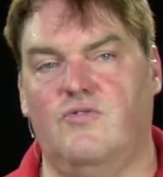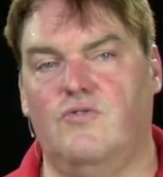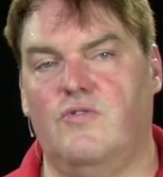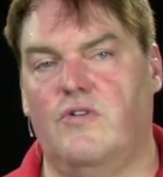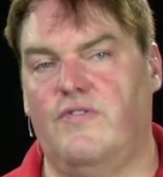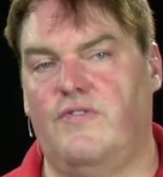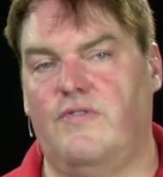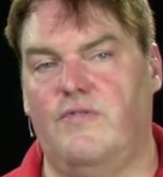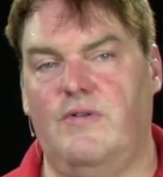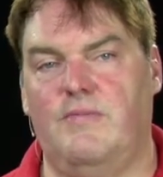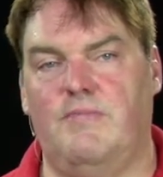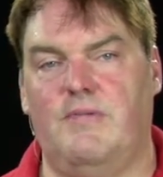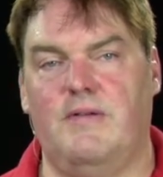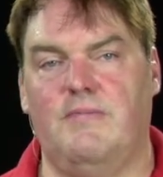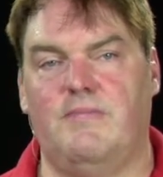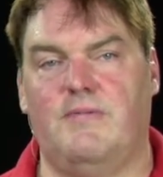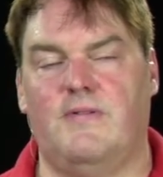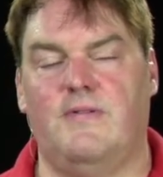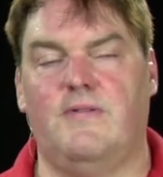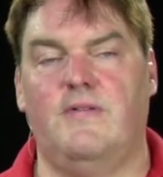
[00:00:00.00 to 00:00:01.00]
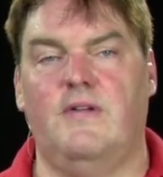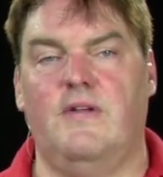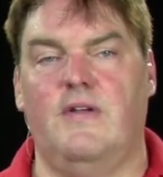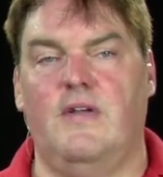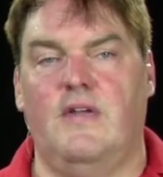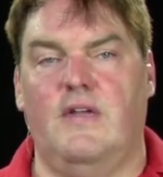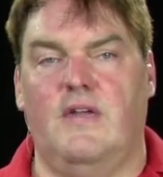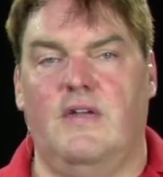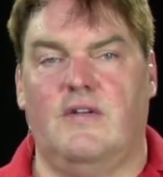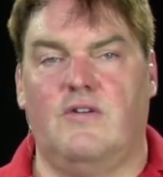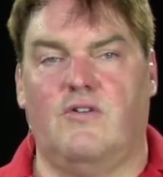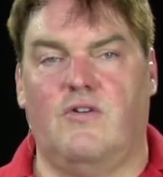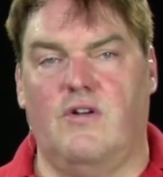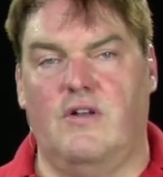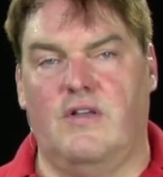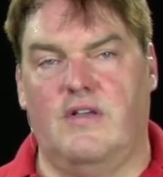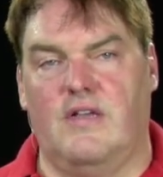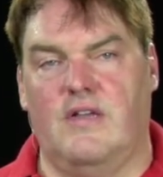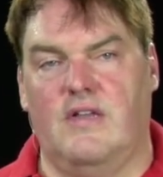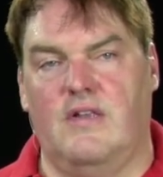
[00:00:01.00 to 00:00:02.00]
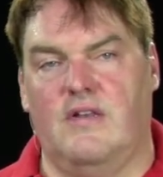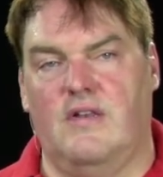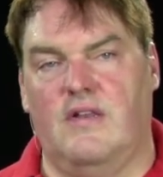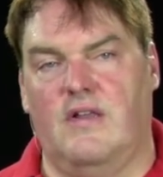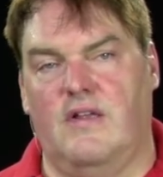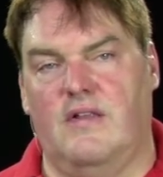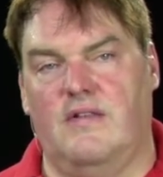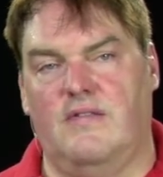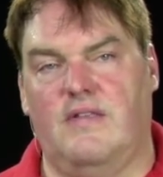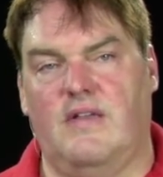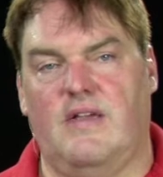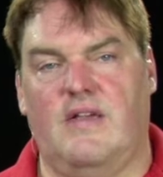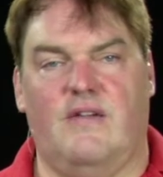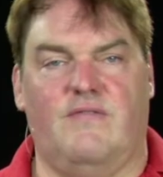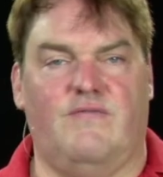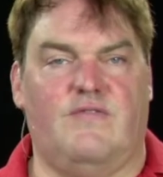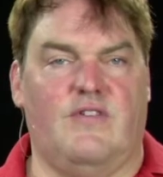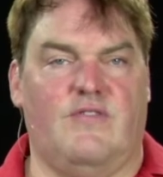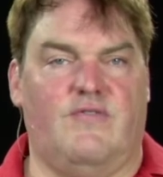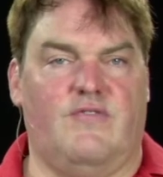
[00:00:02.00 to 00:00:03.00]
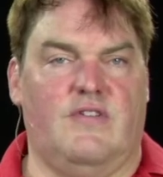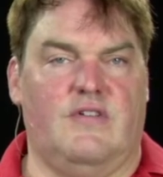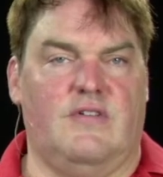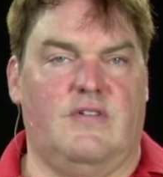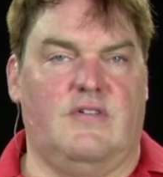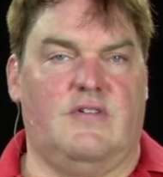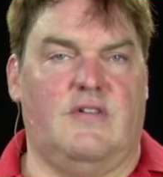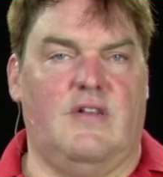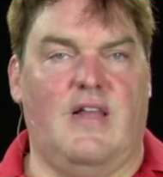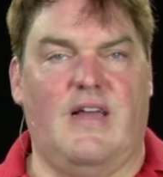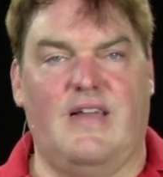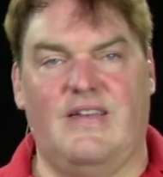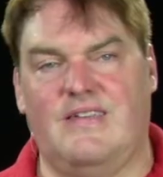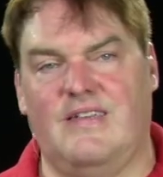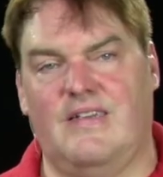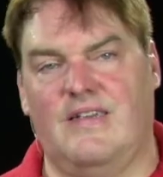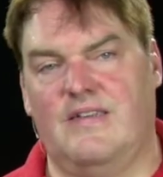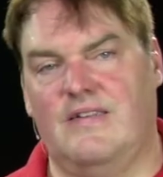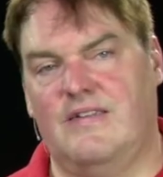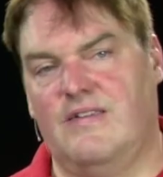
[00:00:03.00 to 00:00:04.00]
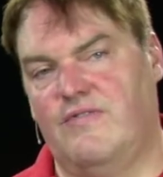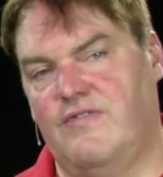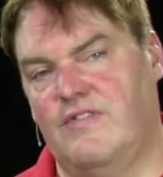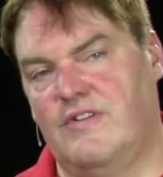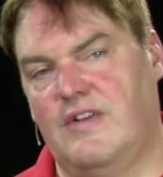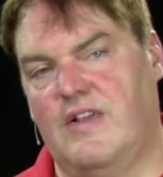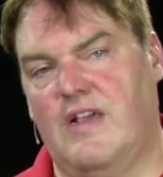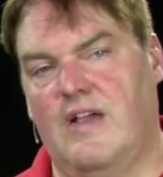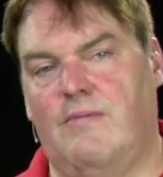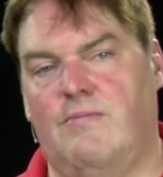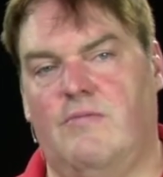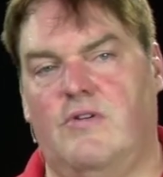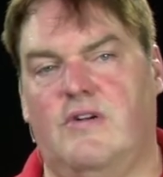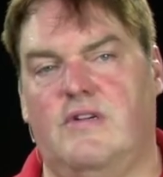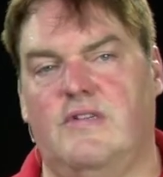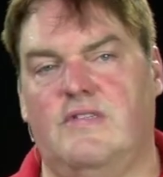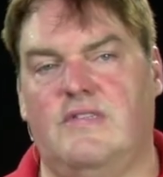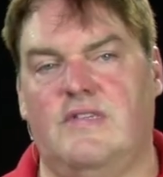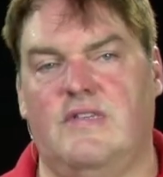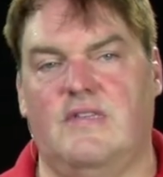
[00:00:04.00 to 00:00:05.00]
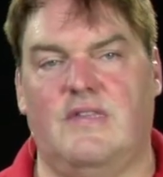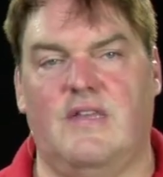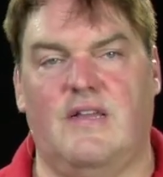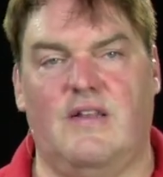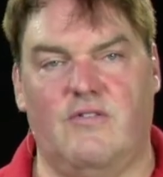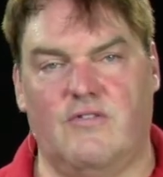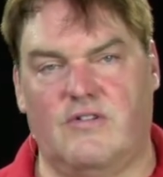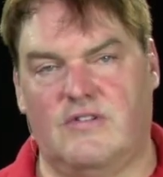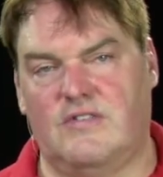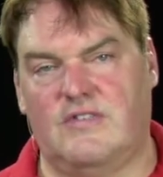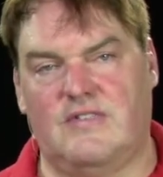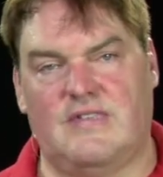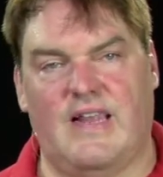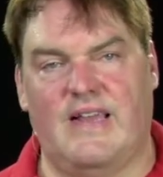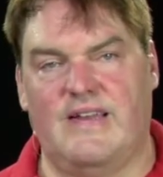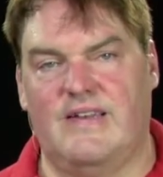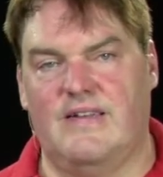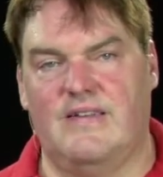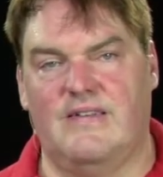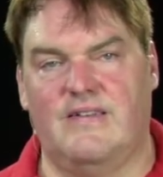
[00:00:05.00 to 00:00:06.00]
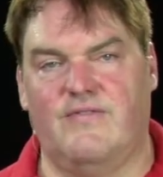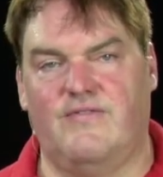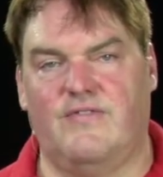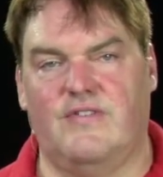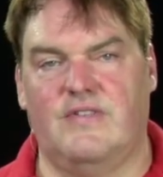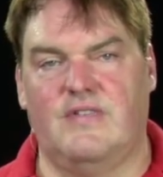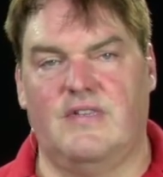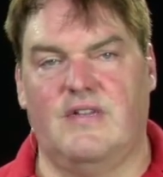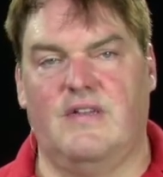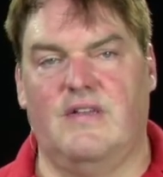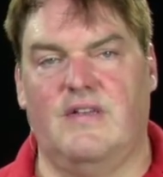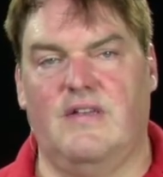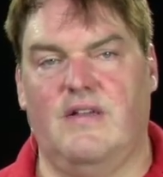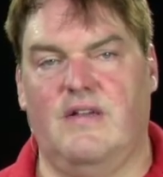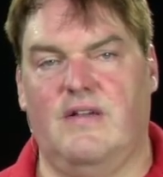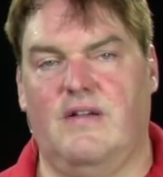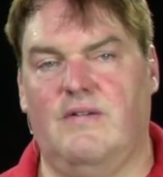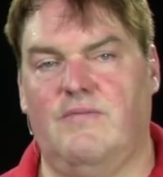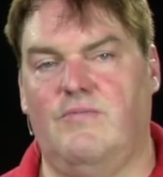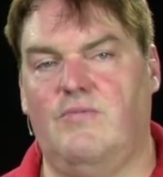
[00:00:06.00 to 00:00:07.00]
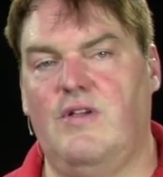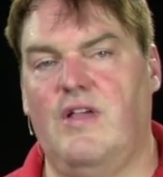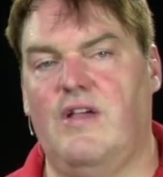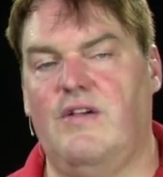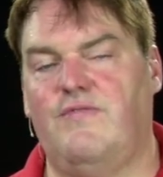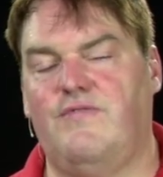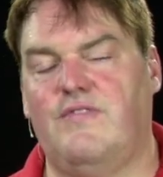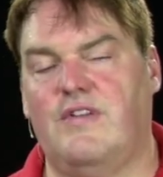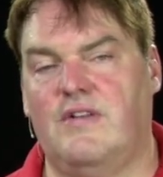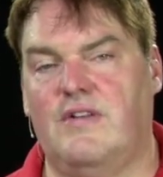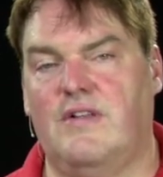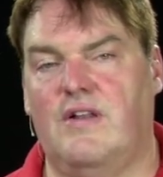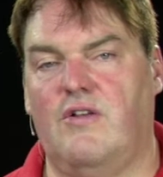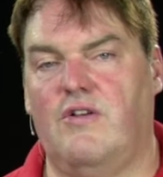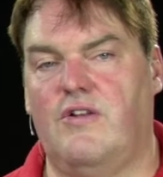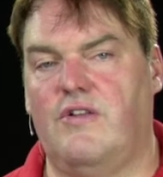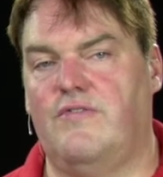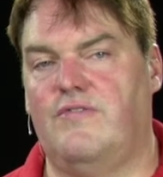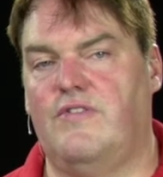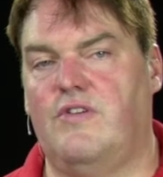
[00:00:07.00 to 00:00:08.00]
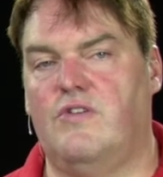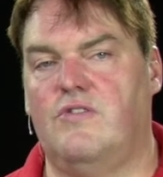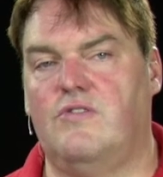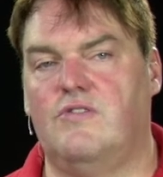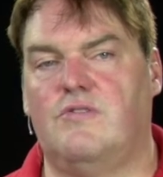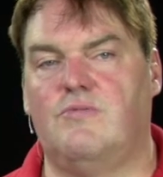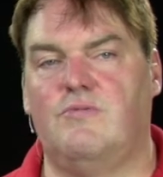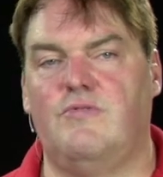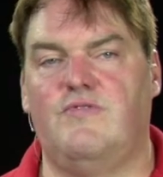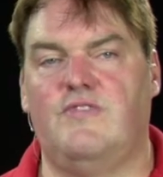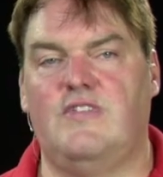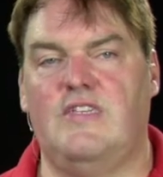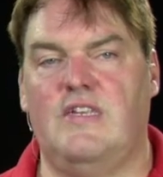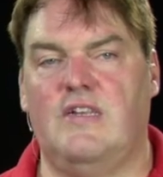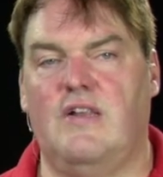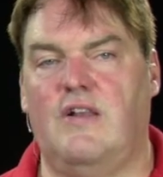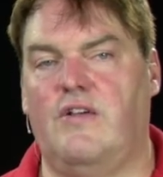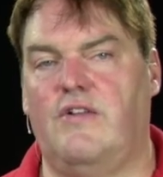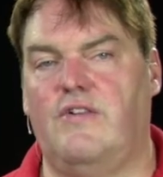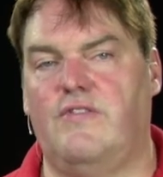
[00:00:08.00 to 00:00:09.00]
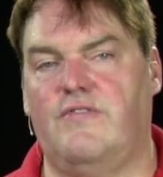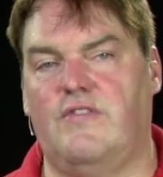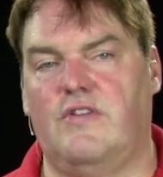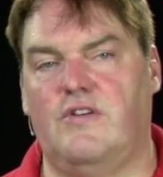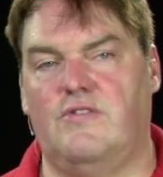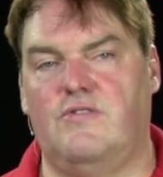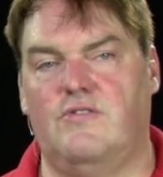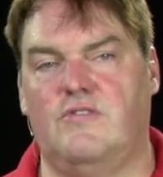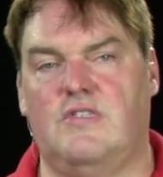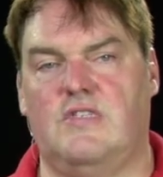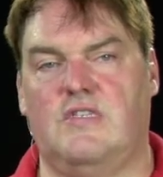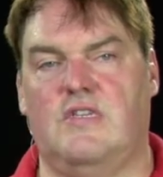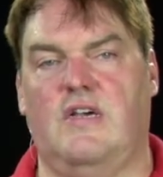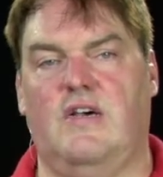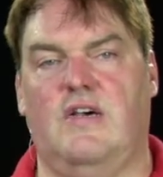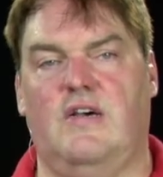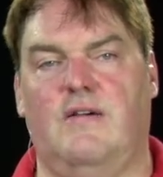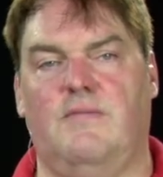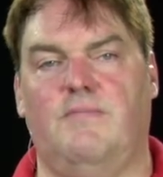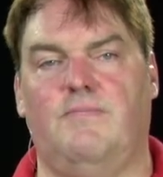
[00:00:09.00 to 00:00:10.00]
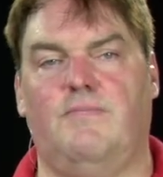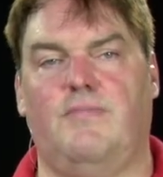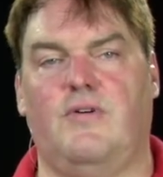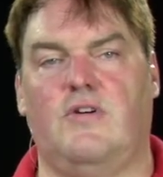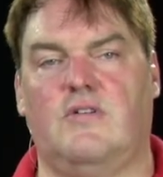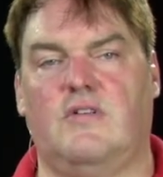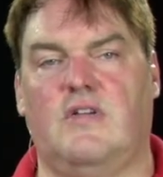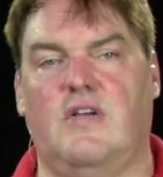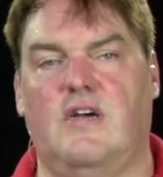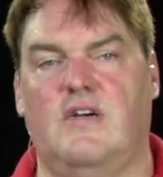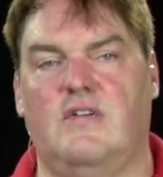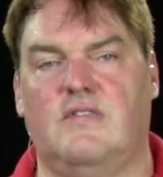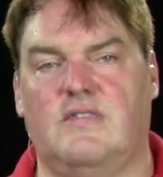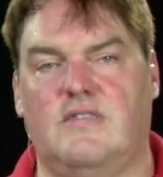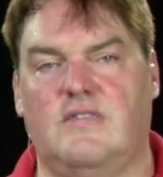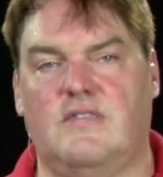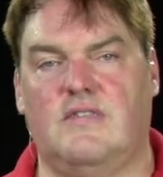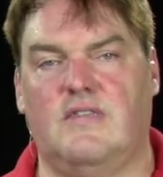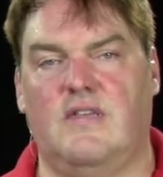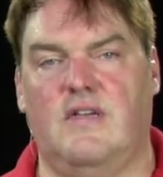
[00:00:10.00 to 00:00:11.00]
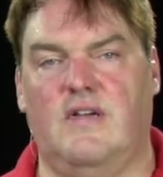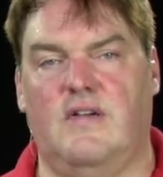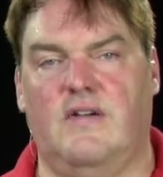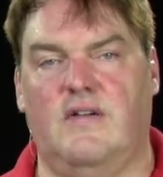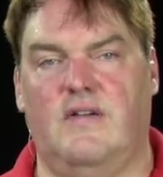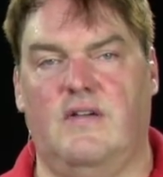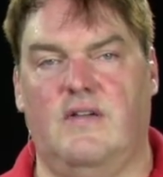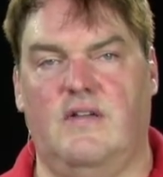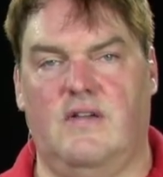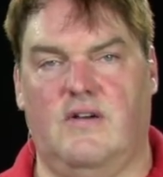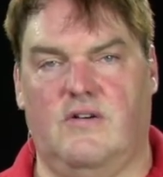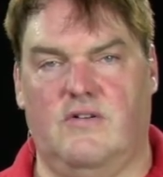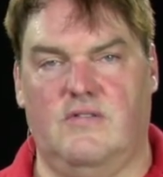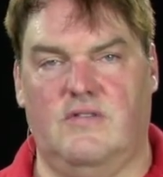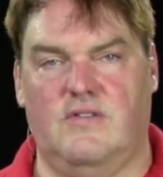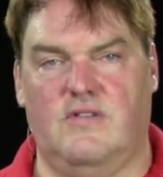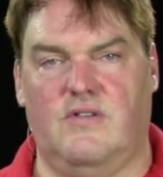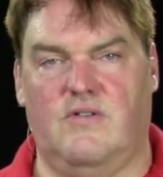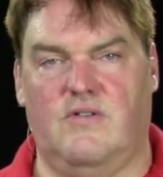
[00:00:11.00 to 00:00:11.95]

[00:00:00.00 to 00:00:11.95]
or 3 people calling in and they have different lighting, different cameras, and they look slightly different. We have done a lot of those. We've seen a lot of those podcasts on